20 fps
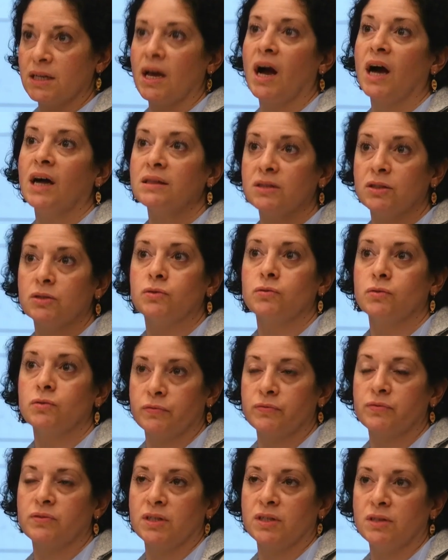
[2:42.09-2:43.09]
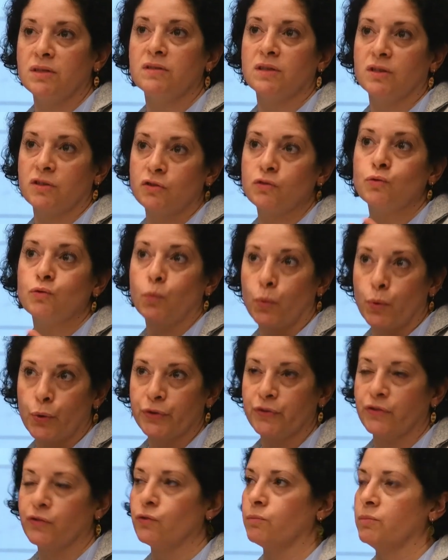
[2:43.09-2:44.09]
attitudes of citizens
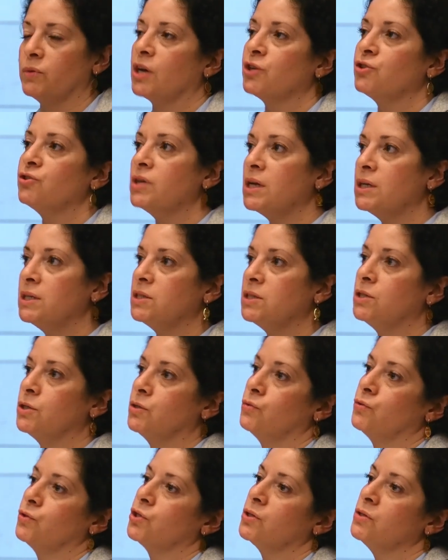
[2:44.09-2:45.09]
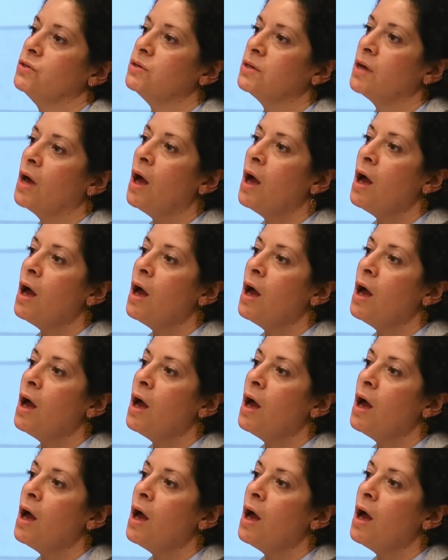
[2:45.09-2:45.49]
towards subnational institutions.